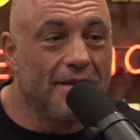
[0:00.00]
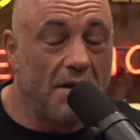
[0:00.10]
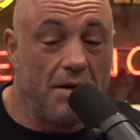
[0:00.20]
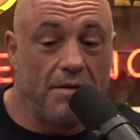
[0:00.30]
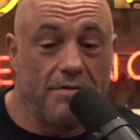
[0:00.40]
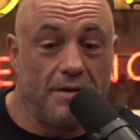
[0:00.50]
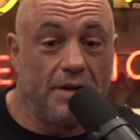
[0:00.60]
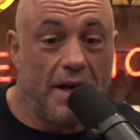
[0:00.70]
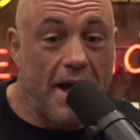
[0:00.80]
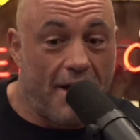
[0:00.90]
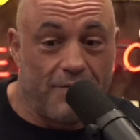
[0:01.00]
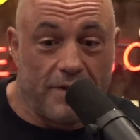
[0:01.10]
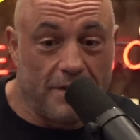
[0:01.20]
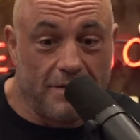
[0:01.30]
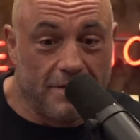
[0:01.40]
Oh, you could have
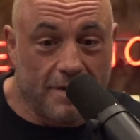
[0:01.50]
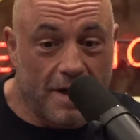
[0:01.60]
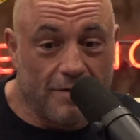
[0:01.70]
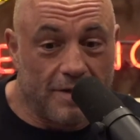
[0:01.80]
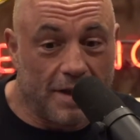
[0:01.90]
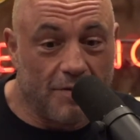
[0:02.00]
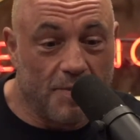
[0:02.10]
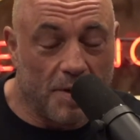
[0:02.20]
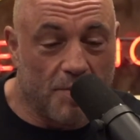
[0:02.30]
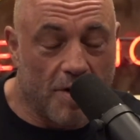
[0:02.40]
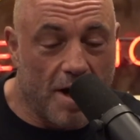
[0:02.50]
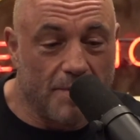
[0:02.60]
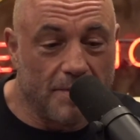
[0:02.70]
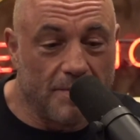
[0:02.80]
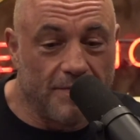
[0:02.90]
one. I don't think it would be a
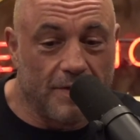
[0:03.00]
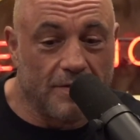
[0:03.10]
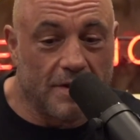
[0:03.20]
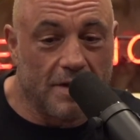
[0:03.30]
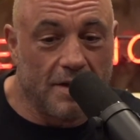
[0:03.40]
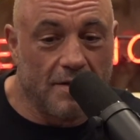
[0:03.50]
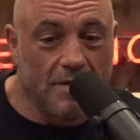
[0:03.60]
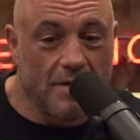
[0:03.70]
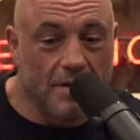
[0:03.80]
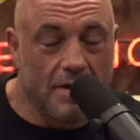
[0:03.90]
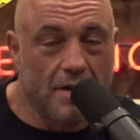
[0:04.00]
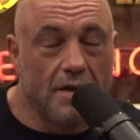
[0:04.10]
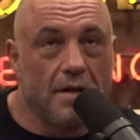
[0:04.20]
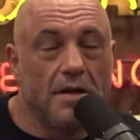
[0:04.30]
problem. Well, name somebody.